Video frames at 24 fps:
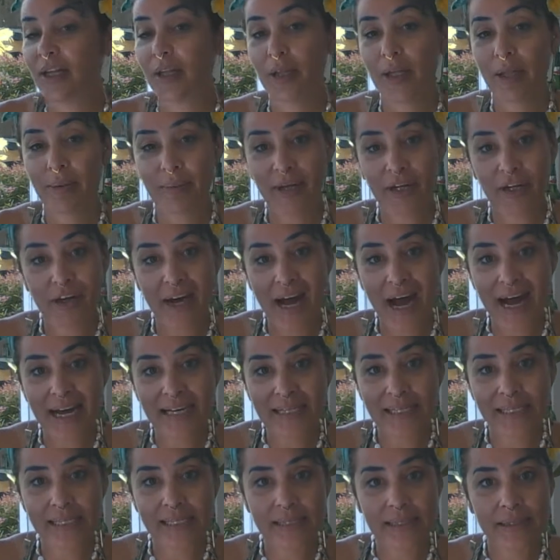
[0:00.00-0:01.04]

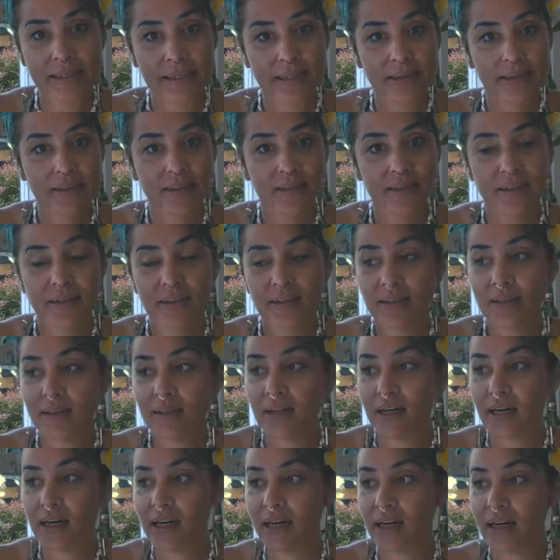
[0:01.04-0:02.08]
lemongrass,
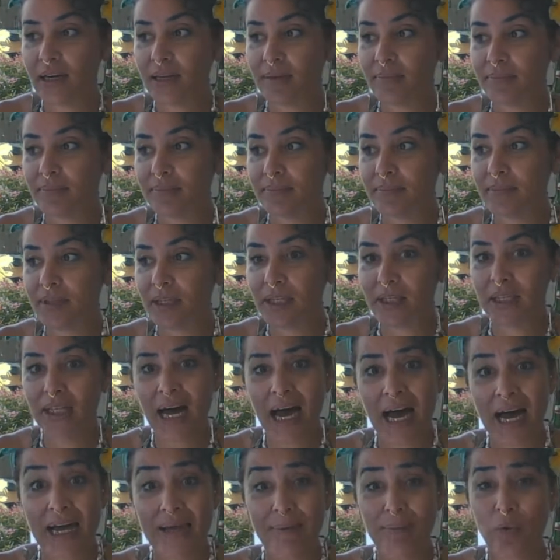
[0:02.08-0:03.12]

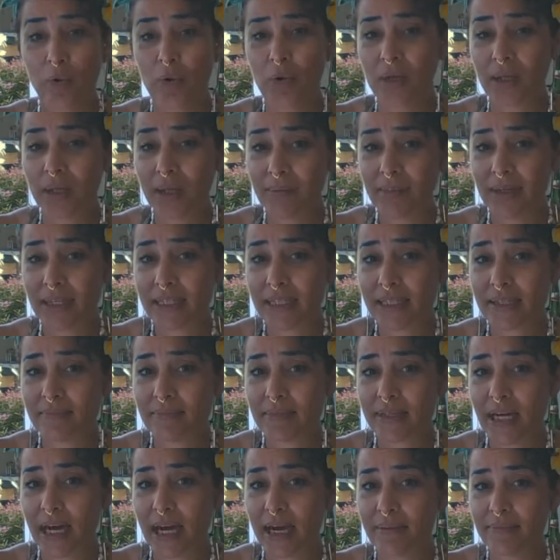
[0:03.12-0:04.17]
lime or lemon
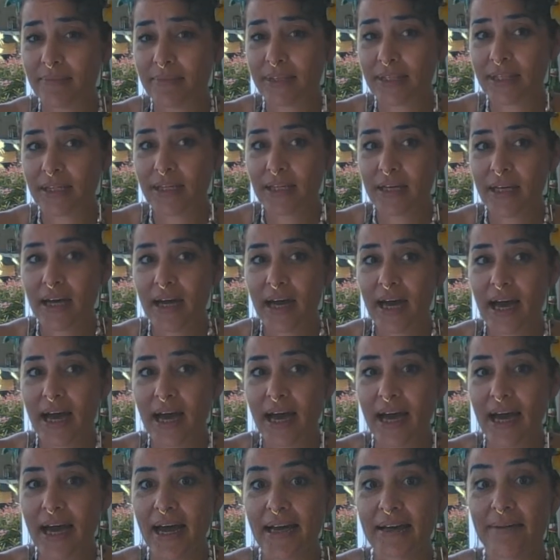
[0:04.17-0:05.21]
sometimes,
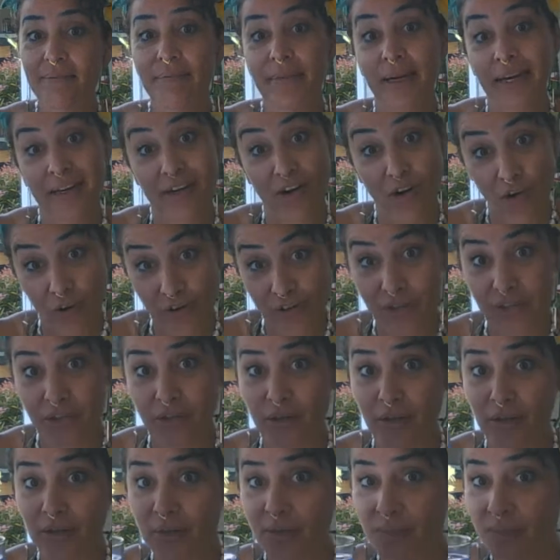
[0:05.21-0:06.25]
and mint
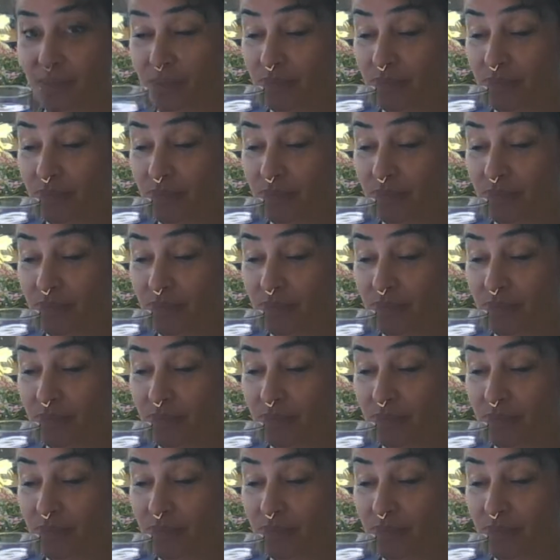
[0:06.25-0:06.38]
also.